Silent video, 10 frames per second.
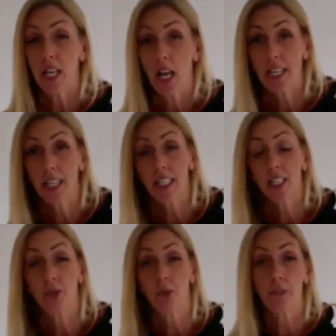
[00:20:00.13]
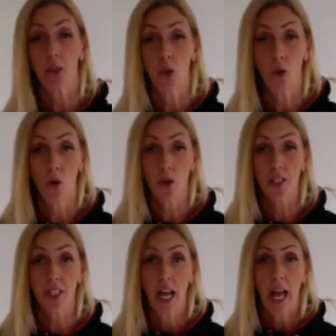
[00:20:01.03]
likely to
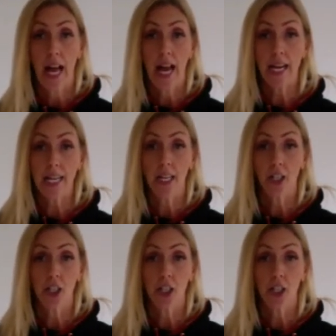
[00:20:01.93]
cause a